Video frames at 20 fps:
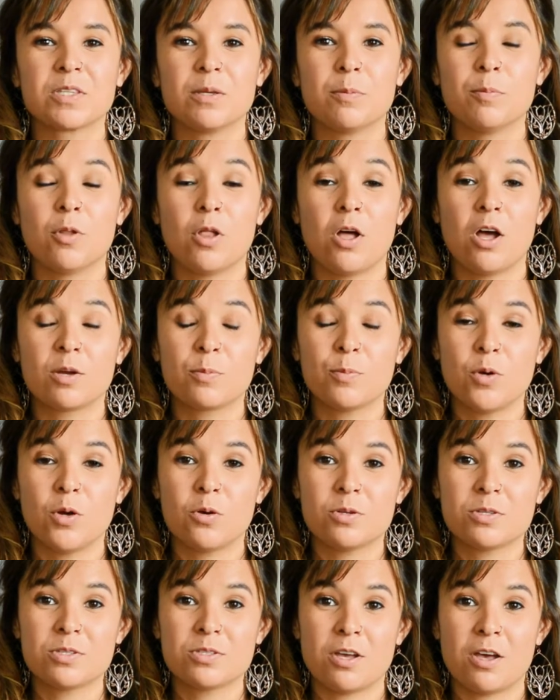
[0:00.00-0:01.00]
blog
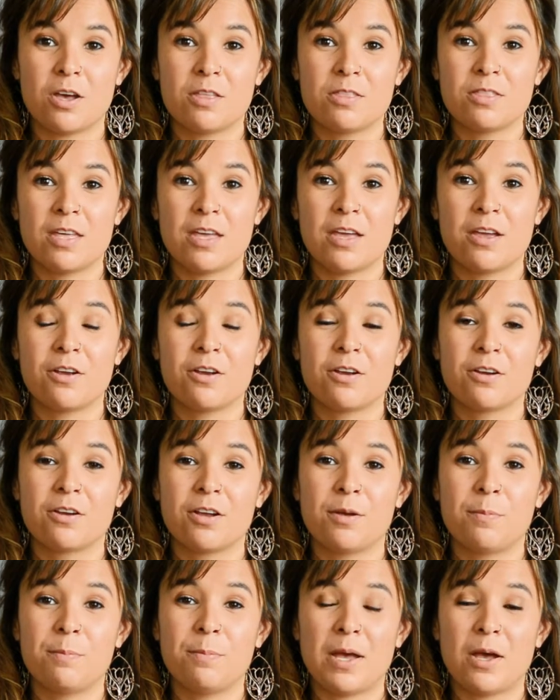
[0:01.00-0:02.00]
posts on there
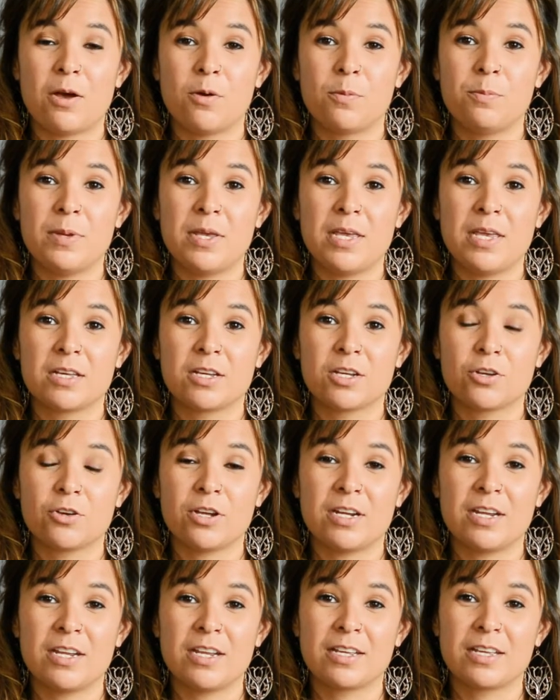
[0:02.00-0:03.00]
about being a
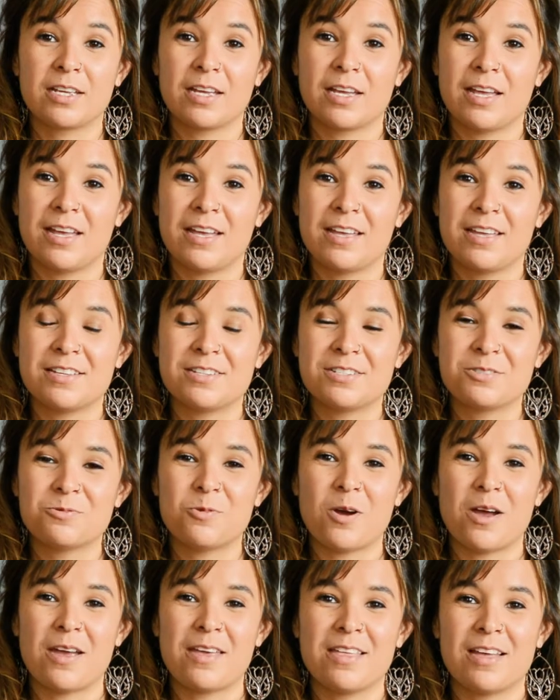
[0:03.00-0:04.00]
critic and
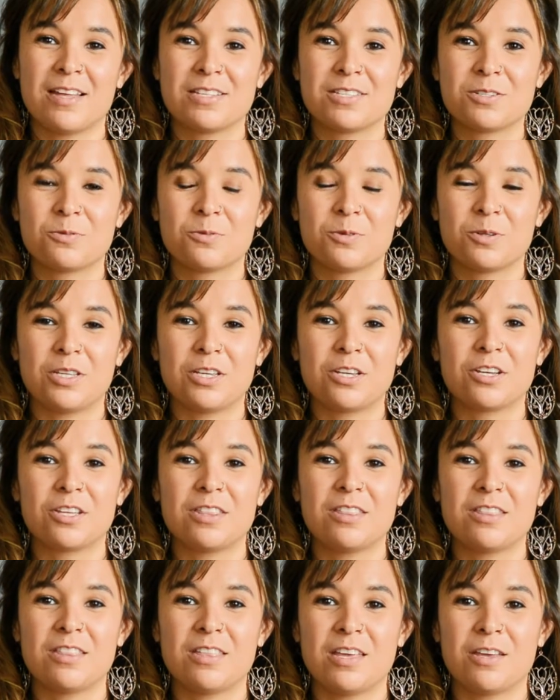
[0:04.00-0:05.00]
why that's a really
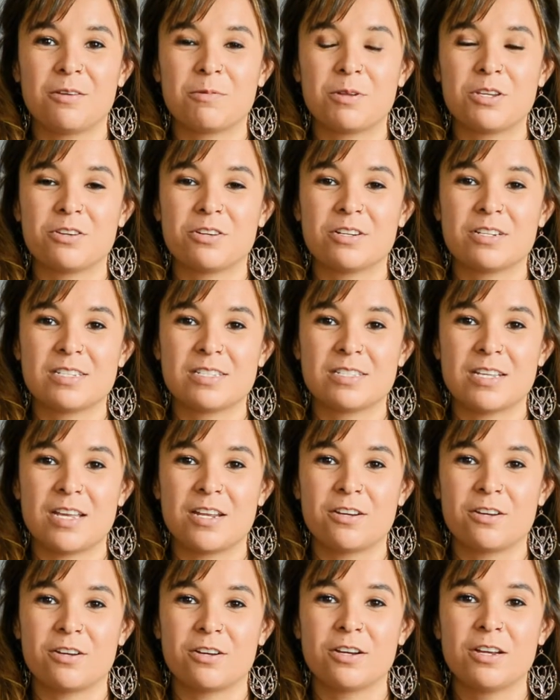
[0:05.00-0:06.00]
good thing when you're a
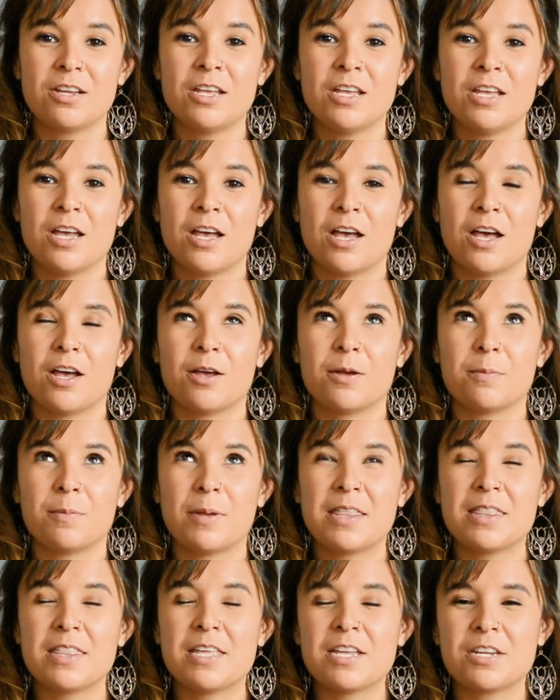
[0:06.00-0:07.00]
designer.
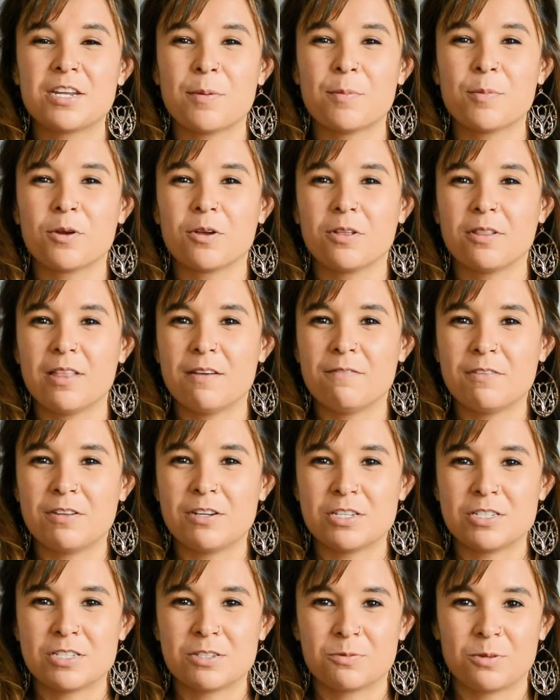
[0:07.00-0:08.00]
I think number
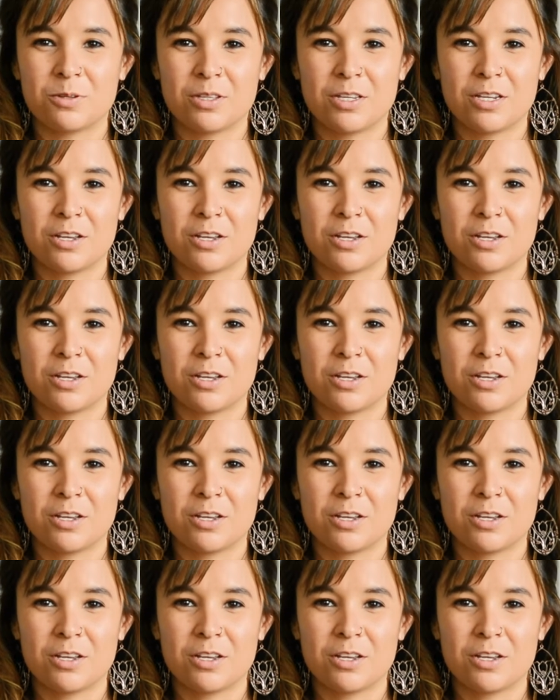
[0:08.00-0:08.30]
11 is a really